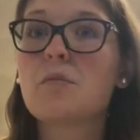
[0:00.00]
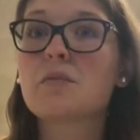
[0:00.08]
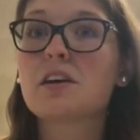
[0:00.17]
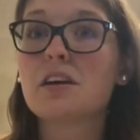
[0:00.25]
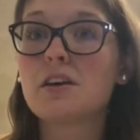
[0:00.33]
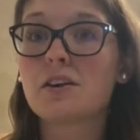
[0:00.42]

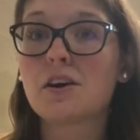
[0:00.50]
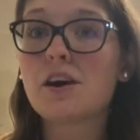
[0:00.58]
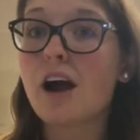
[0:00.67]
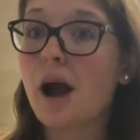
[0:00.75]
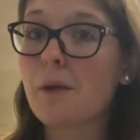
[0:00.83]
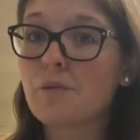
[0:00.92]
Here,
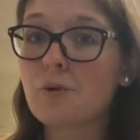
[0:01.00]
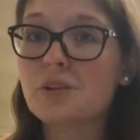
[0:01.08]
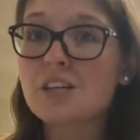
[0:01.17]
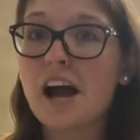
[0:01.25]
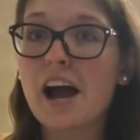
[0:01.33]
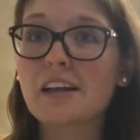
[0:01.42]
I'm going
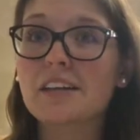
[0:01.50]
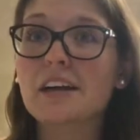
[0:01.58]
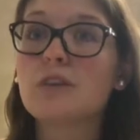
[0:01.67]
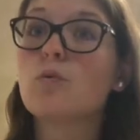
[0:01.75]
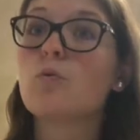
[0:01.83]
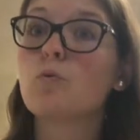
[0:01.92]
to
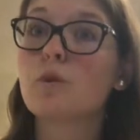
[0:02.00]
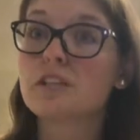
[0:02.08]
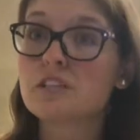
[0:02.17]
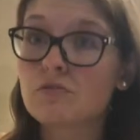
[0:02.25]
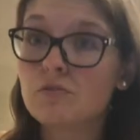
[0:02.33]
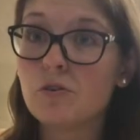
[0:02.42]
highlight
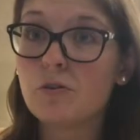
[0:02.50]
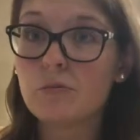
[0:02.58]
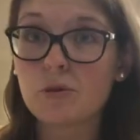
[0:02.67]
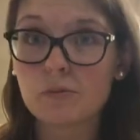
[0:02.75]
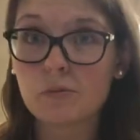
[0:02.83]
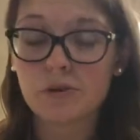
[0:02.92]
wistful
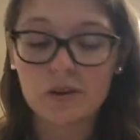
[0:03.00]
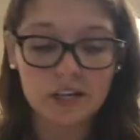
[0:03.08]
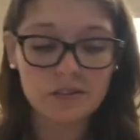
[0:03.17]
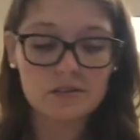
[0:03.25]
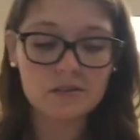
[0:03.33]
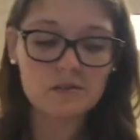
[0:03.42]

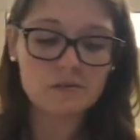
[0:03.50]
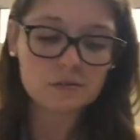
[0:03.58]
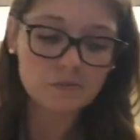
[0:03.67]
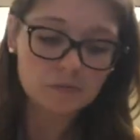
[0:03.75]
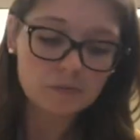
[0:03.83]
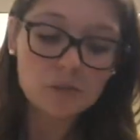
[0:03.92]
murmurings.
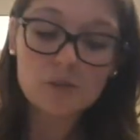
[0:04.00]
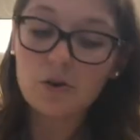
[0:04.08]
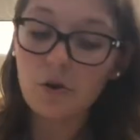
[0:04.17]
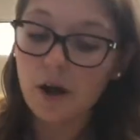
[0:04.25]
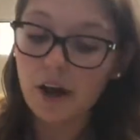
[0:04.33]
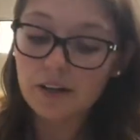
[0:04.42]
So
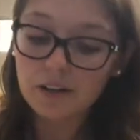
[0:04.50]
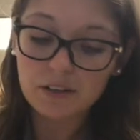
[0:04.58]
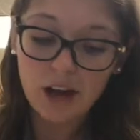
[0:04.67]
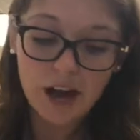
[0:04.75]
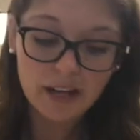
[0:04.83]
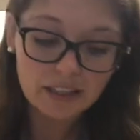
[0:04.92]
go ahead
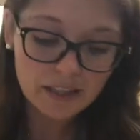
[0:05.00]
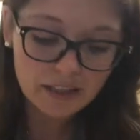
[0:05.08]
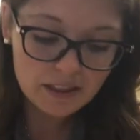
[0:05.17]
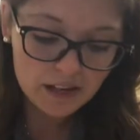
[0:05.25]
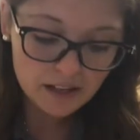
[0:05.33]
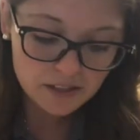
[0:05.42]
and
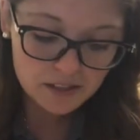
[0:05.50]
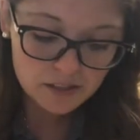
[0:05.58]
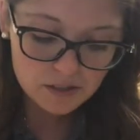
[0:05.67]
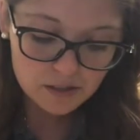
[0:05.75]
highlight that.